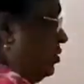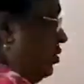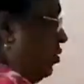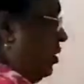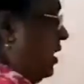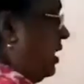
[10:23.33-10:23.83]

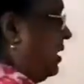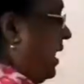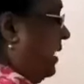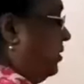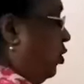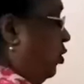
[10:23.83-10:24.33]
your
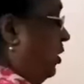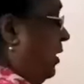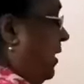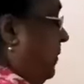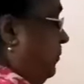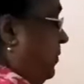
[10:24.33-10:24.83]

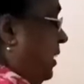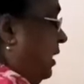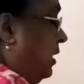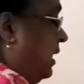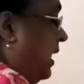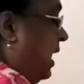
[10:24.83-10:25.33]
cathode,
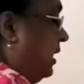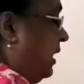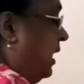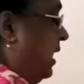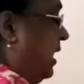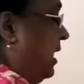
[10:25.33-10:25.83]
they are
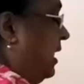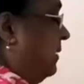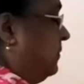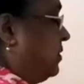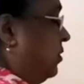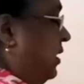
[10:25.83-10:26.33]
taken
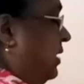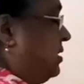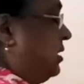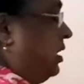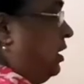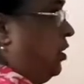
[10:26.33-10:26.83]
up, so
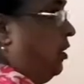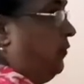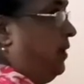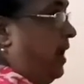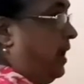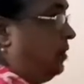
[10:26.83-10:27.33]
density of
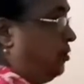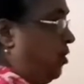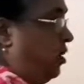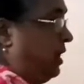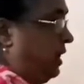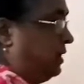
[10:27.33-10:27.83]

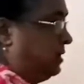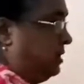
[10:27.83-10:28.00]
electron is